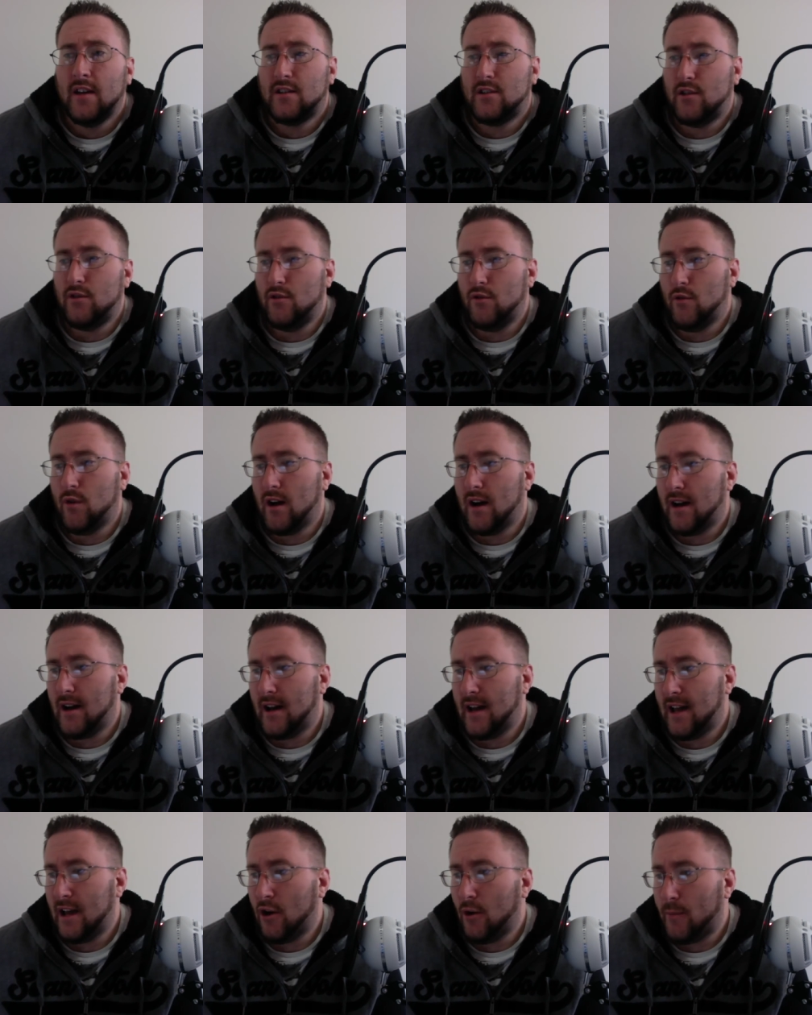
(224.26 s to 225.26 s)
to
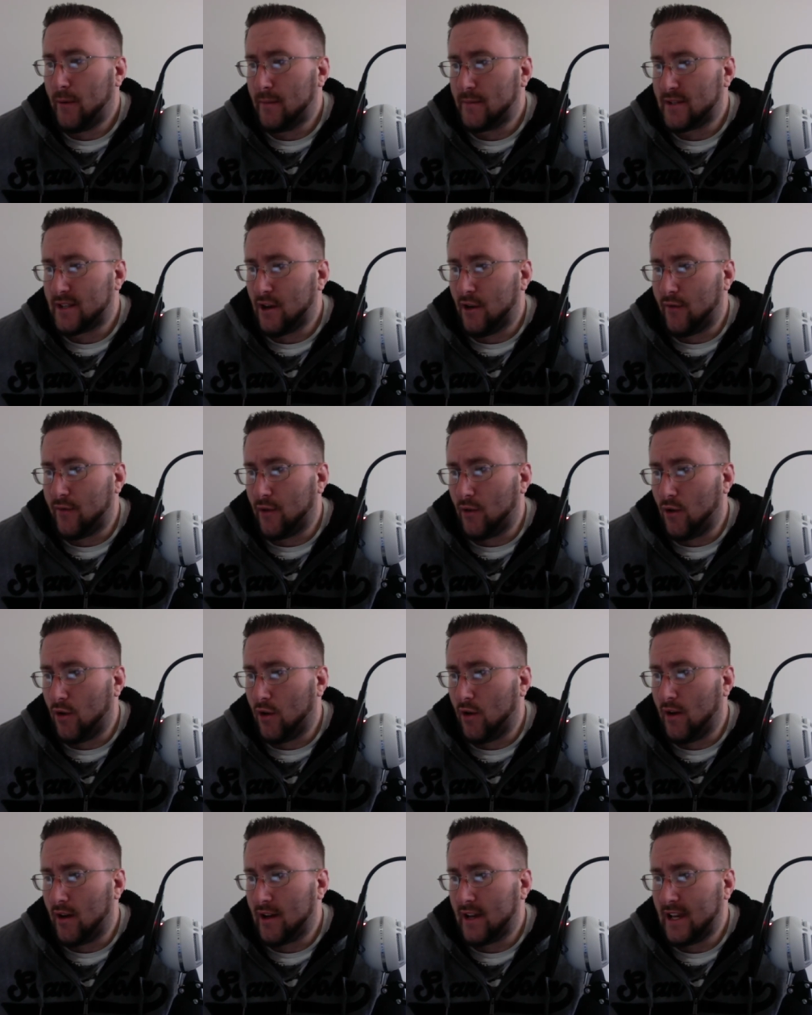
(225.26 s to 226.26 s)
uh, help himself
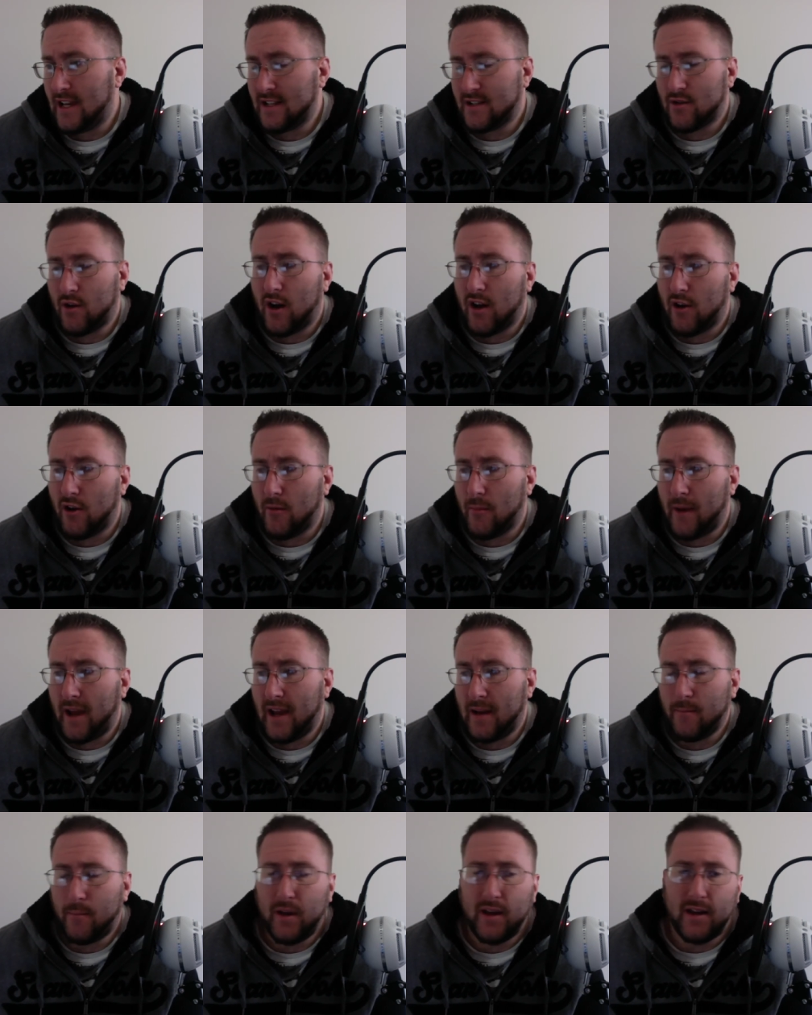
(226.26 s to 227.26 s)
along. He's not our
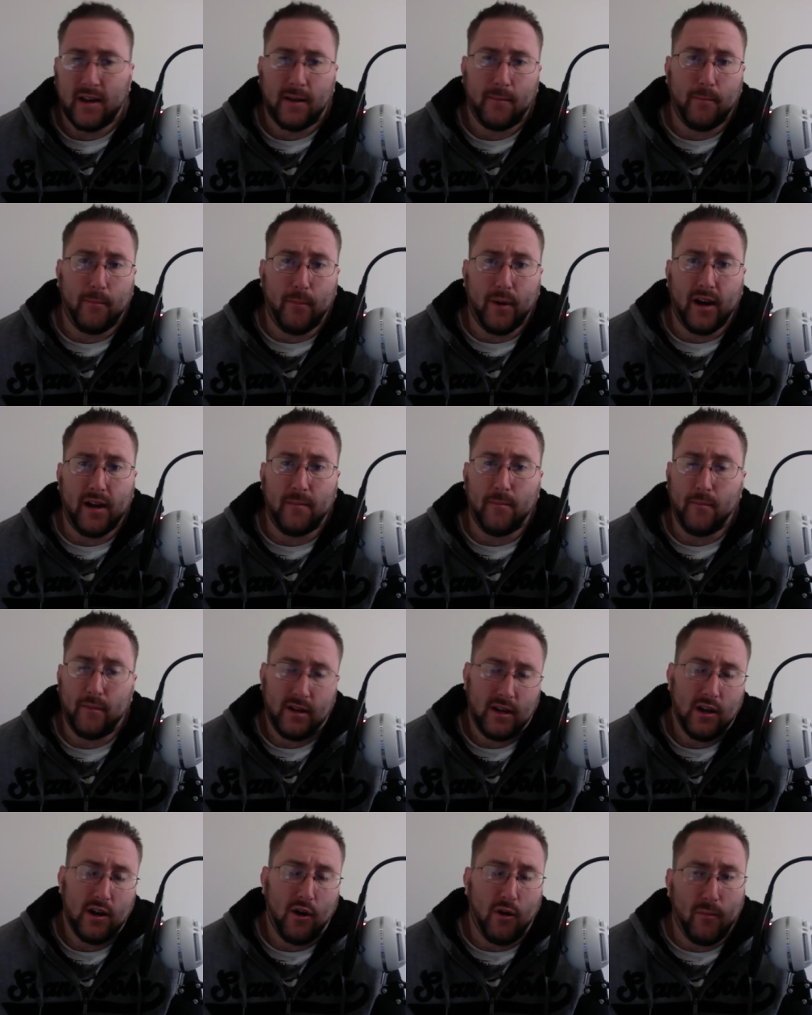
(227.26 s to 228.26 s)
main pick, but
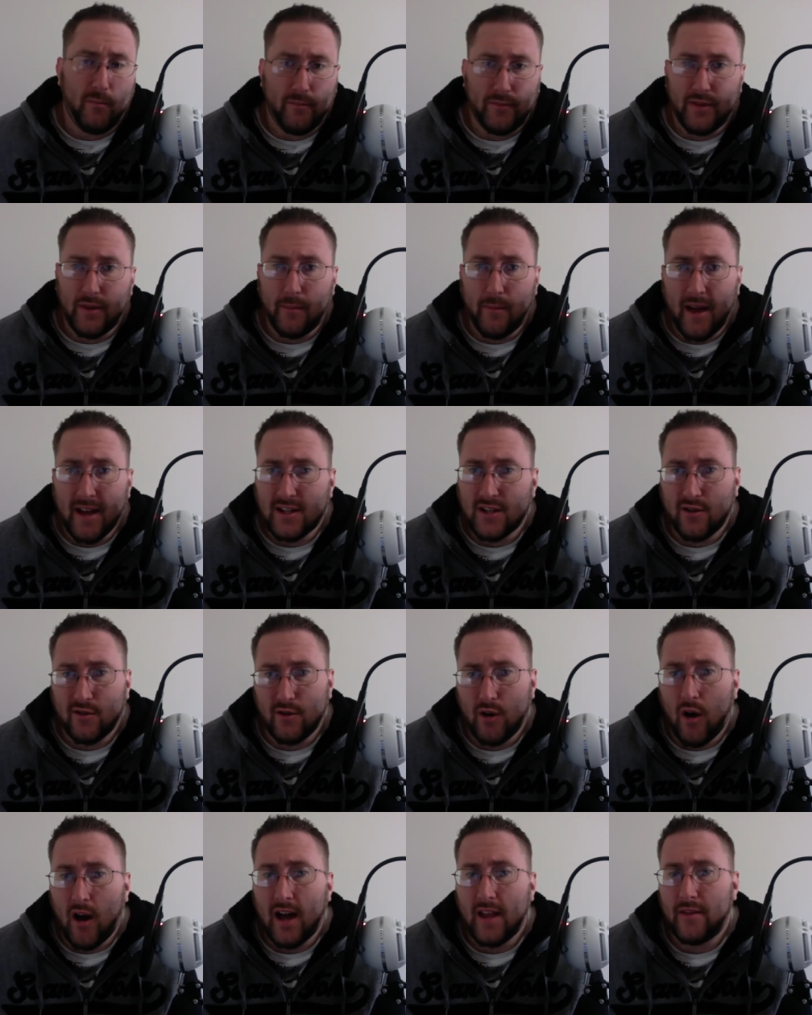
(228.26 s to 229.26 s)
you know the Mets are
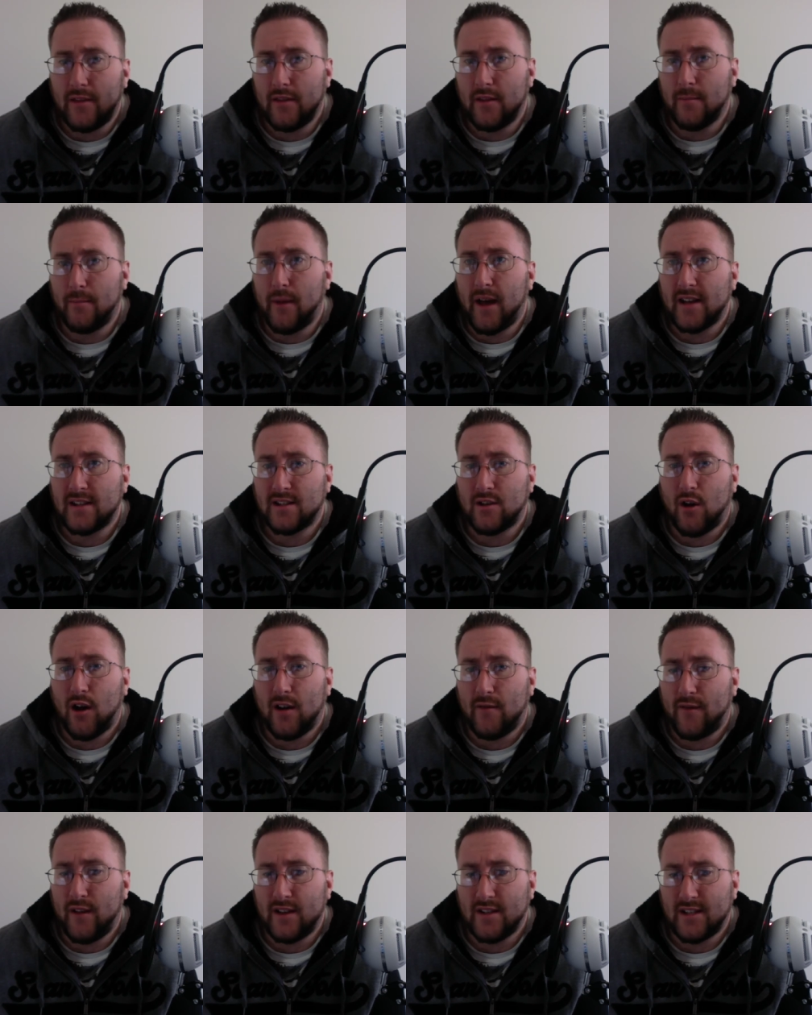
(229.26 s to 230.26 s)
not the best
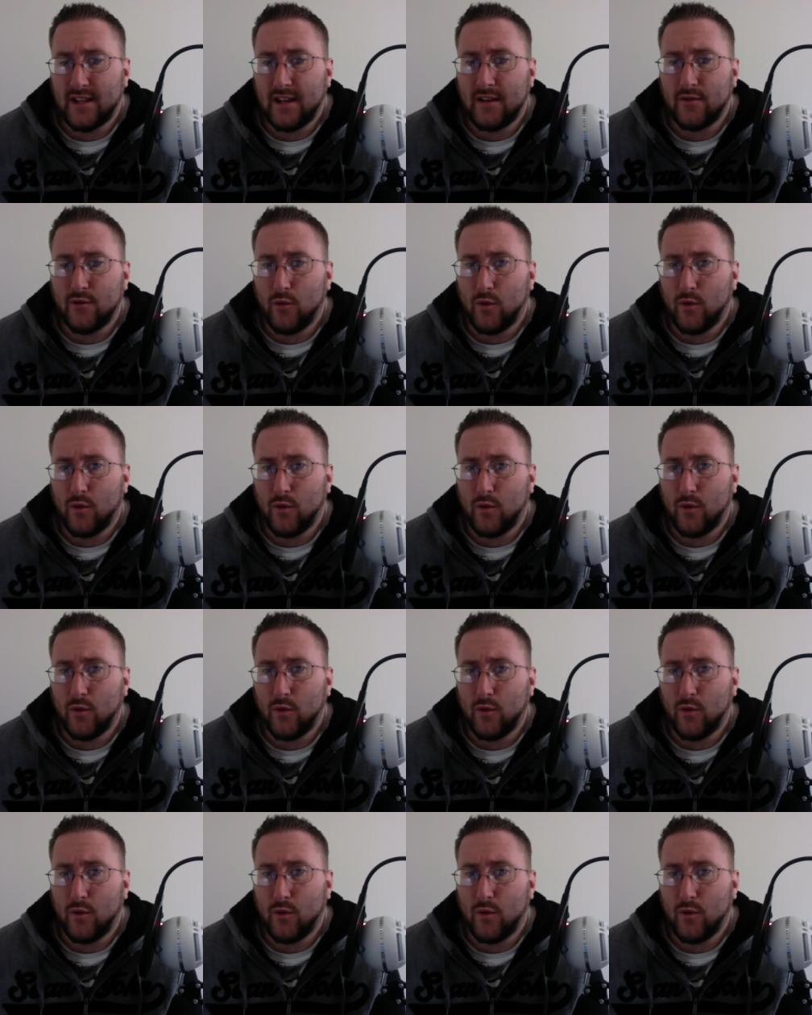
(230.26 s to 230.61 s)
offense either.